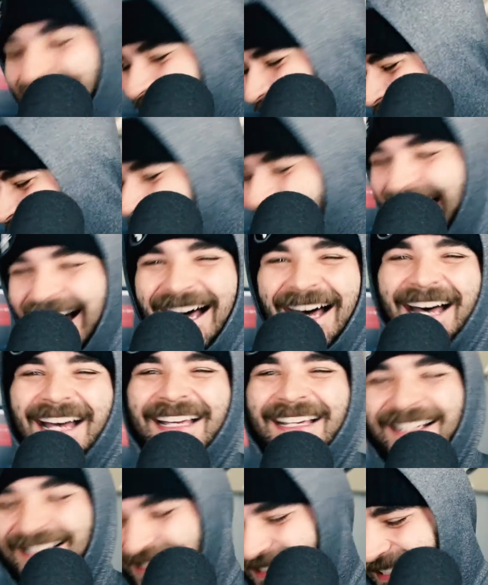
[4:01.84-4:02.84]

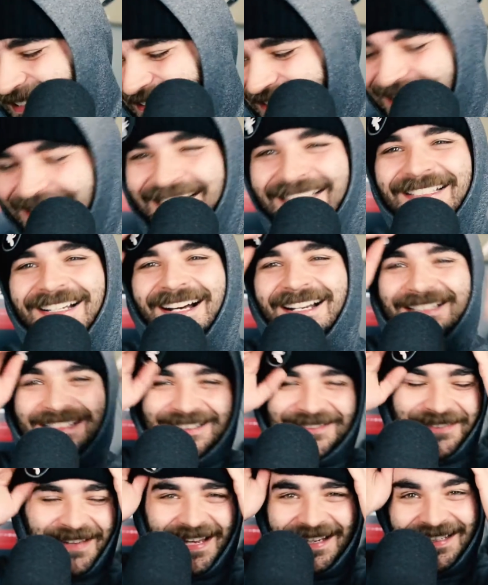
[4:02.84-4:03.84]
Yo, that shit is
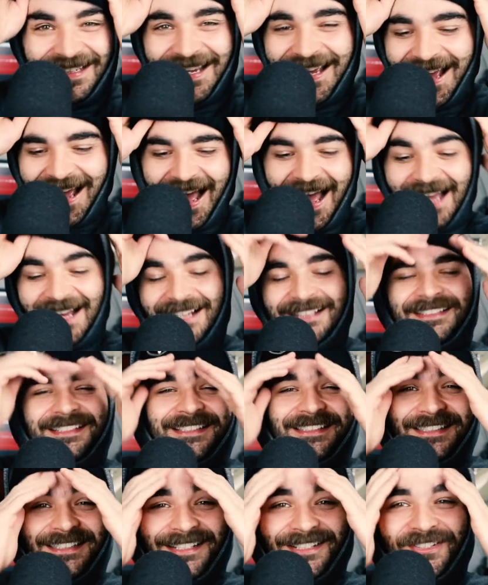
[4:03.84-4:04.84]
awesome, man. I got to
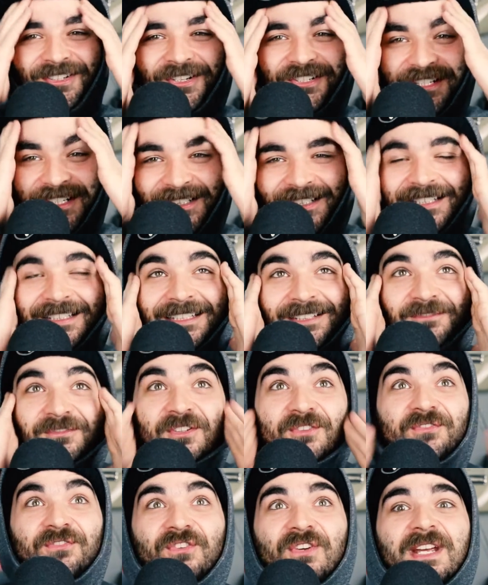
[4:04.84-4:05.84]
see George Clinton
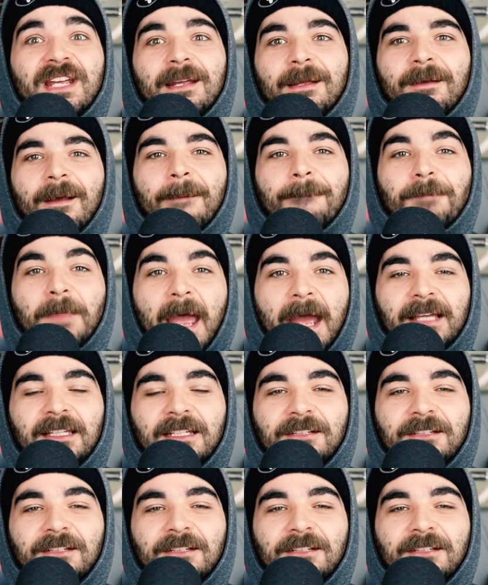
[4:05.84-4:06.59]
for free. I